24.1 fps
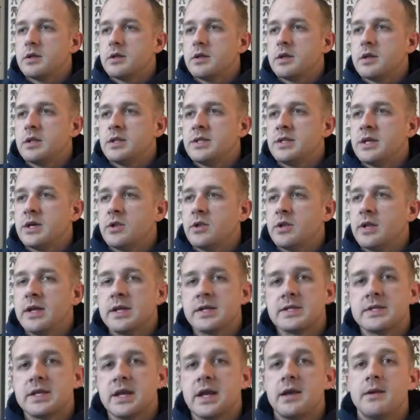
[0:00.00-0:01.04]
until
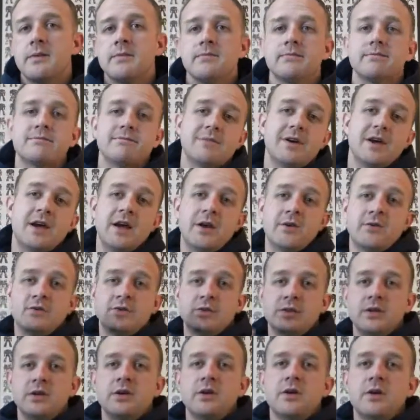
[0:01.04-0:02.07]
next time, I will see you